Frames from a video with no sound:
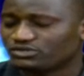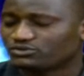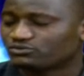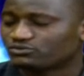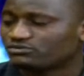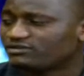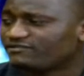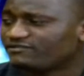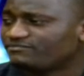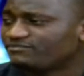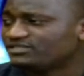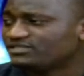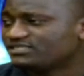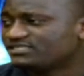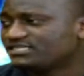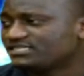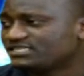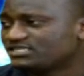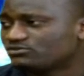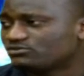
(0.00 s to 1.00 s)
It would have been
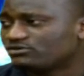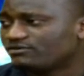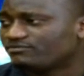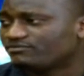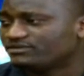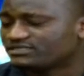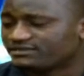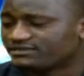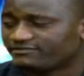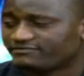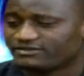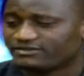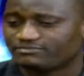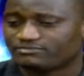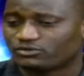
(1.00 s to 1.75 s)
6, it would have been 7,